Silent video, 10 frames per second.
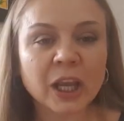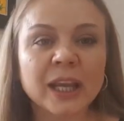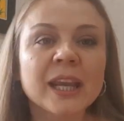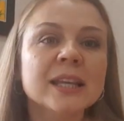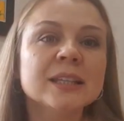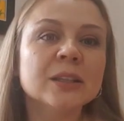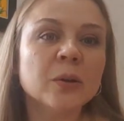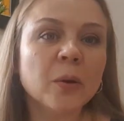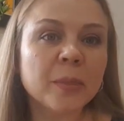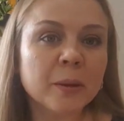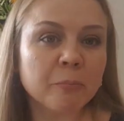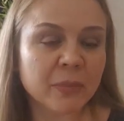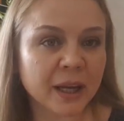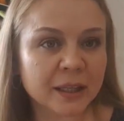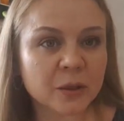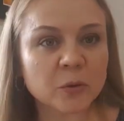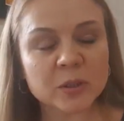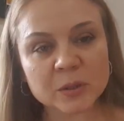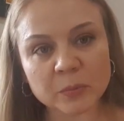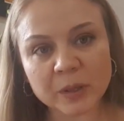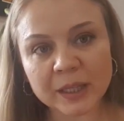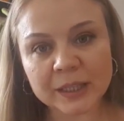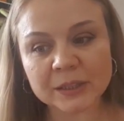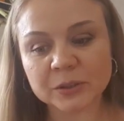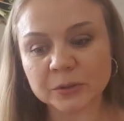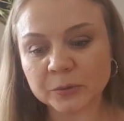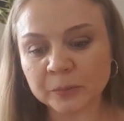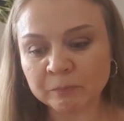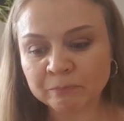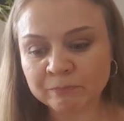He is not the man who is willing to,